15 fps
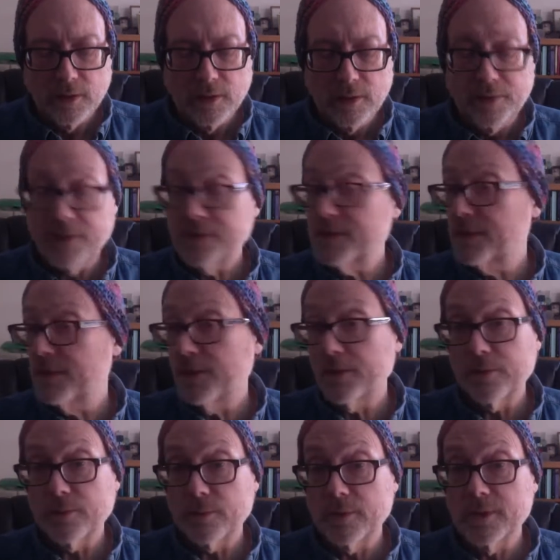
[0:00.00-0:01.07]
That's
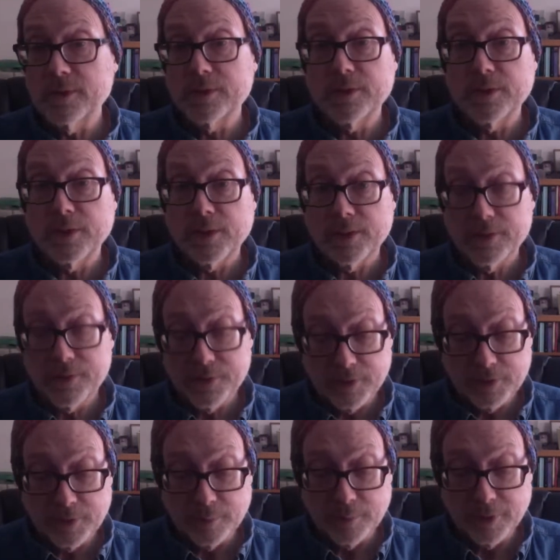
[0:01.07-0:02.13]
another reason that I stick
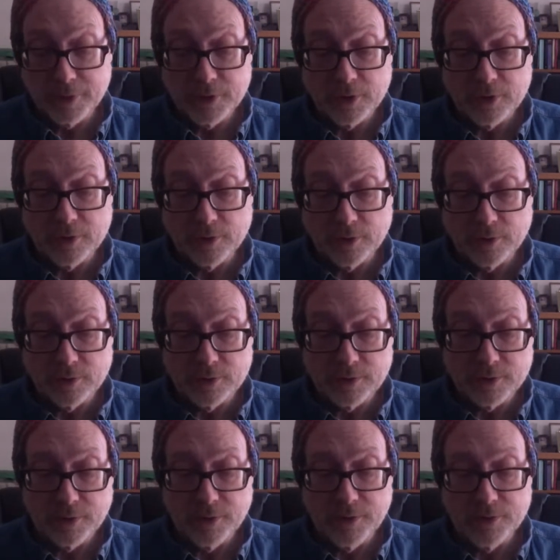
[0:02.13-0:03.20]
to budget
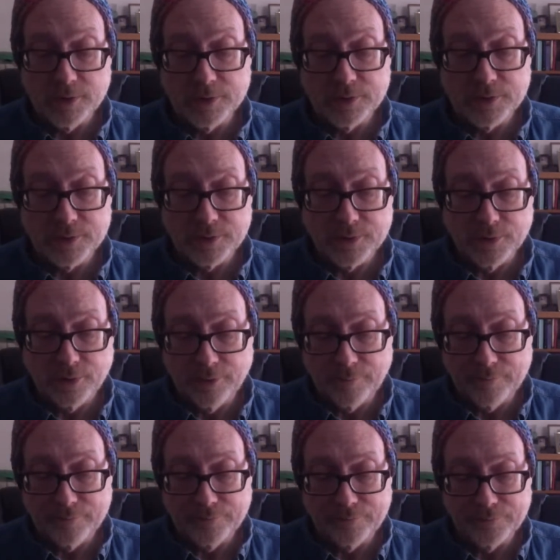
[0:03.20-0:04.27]
yarns is
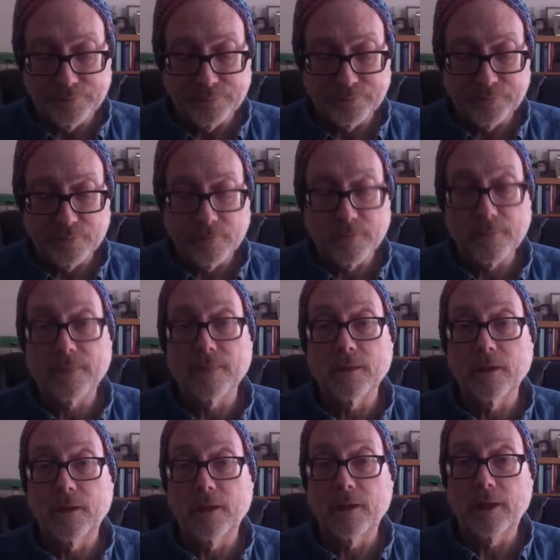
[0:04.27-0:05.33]

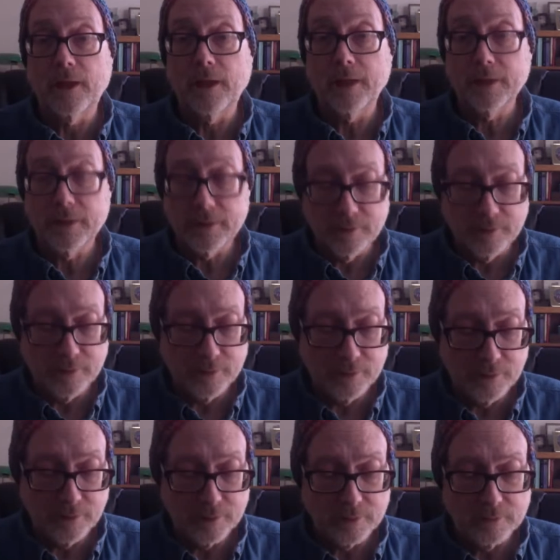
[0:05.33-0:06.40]
I
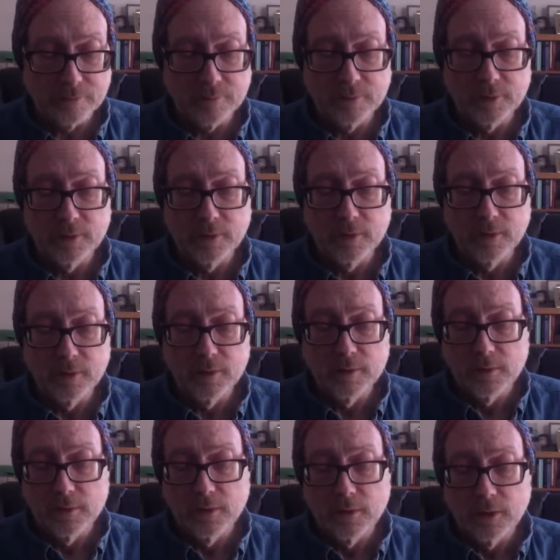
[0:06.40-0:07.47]
can
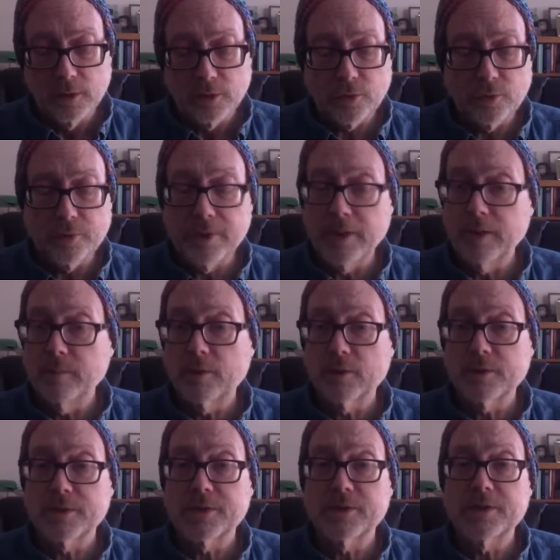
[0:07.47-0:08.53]
create more
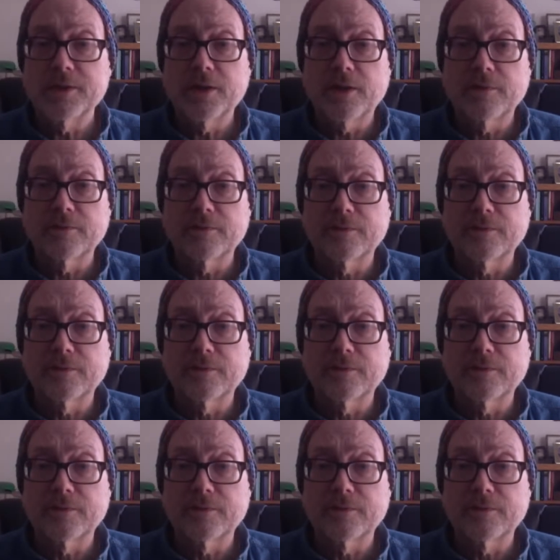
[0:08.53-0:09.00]
stuff.